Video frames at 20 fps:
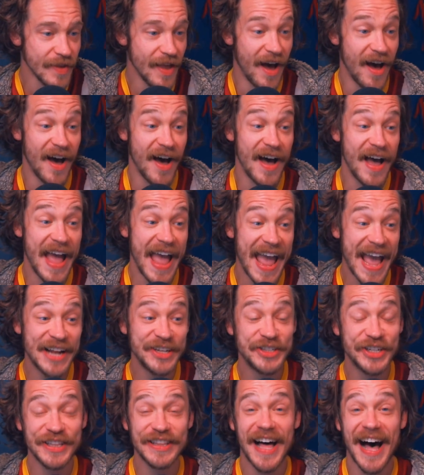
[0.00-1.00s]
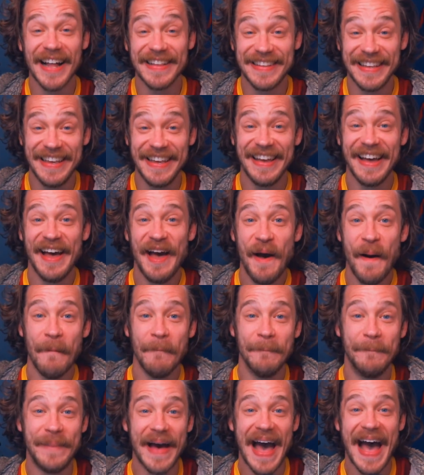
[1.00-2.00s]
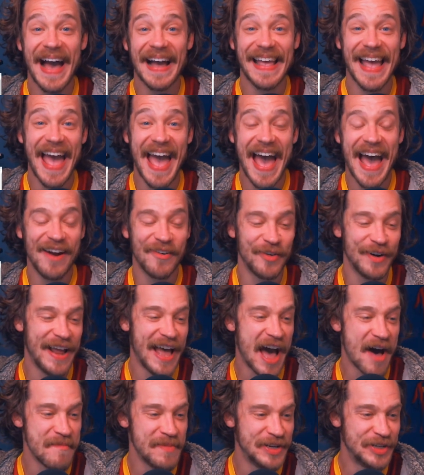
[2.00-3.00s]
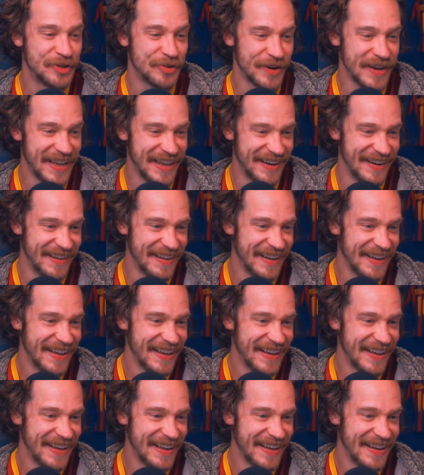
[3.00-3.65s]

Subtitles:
Ancelotti back at Real Madrid.